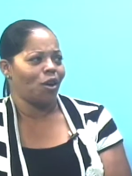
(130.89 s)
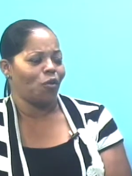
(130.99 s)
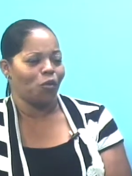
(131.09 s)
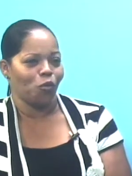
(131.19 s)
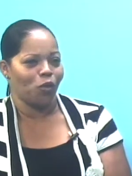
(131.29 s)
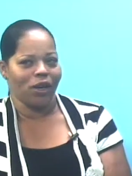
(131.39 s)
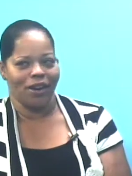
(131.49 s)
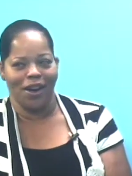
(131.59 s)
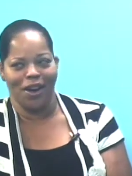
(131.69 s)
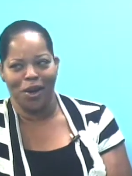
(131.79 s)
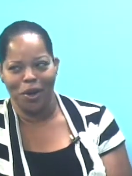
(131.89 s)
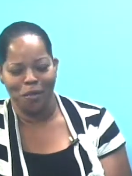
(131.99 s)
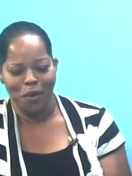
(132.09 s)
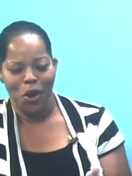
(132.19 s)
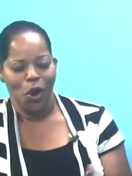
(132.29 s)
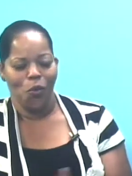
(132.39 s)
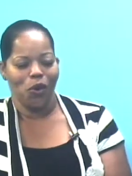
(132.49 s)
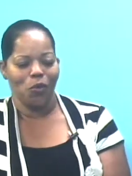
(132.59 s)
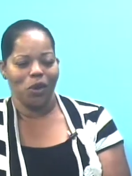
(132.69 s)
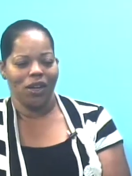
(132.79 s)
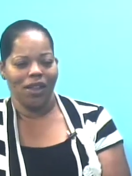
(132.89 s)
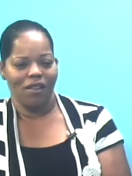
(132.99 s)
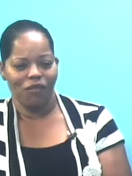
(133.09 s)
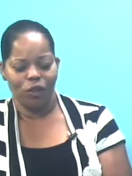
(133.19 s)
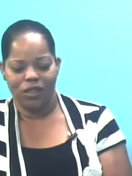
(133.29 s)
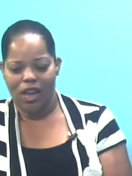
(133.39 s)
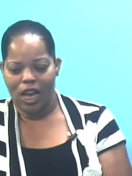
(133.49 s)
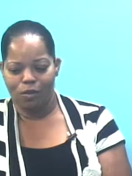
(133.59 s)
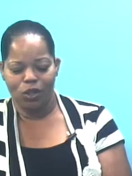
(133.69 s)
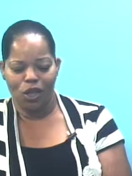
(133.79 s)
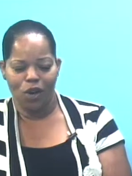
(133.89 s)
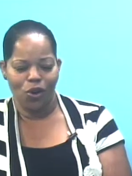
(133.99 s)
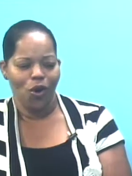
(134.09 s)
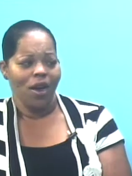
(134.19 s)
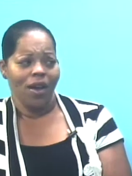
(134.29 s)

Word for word: when, when, um, when winning that first game. So